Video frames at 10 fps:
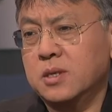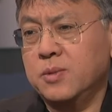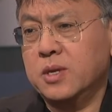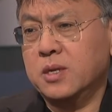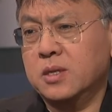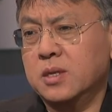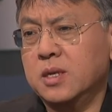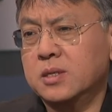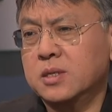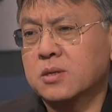I mean, I,
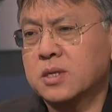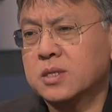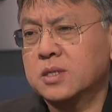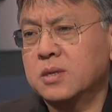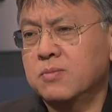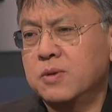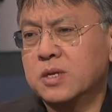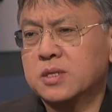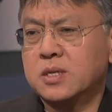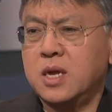it's not as
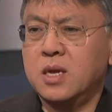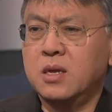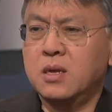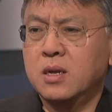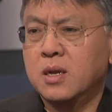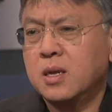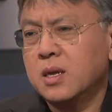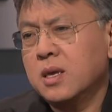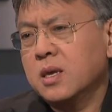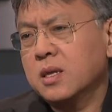simple as saying,
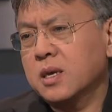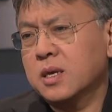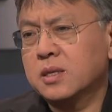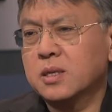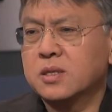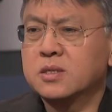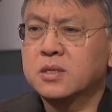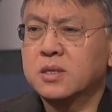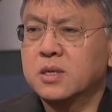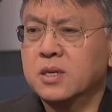you know, it, it's,
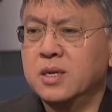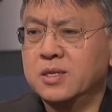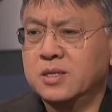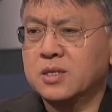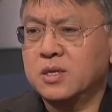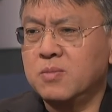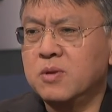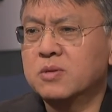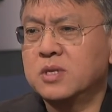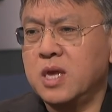it's just in
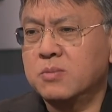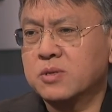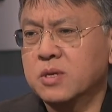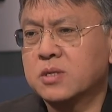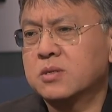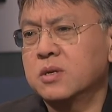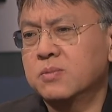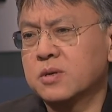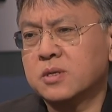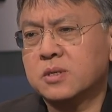museums or history
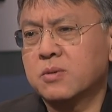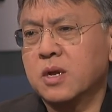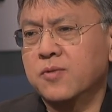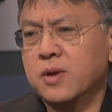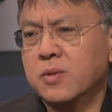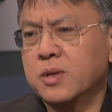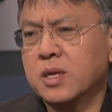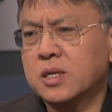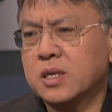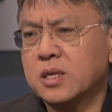books or whatever. I
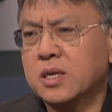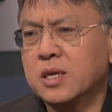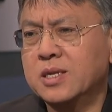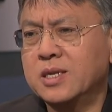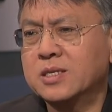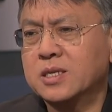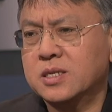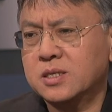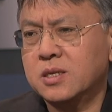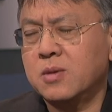mean, it, it, it
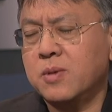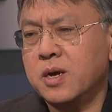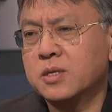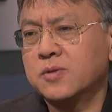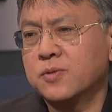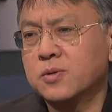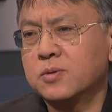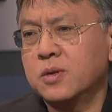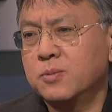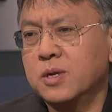exists in the minds of
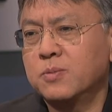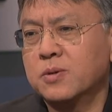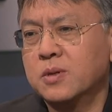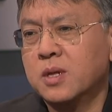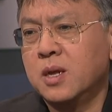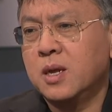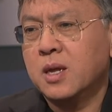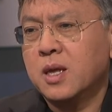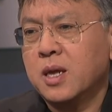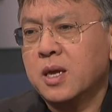ordinary people. Mm.
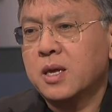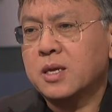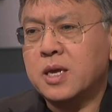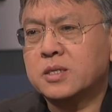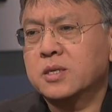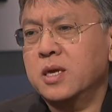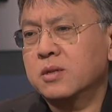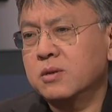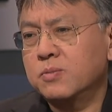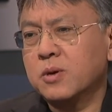It gets there
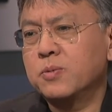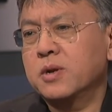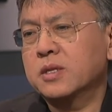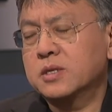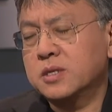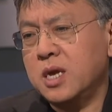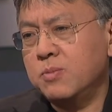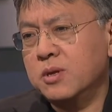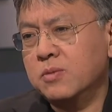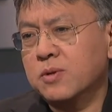through popular
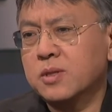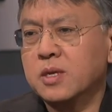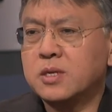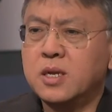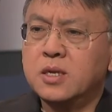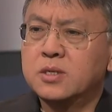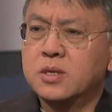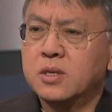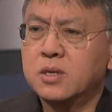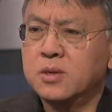entertainment, what they tell each
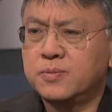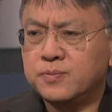other.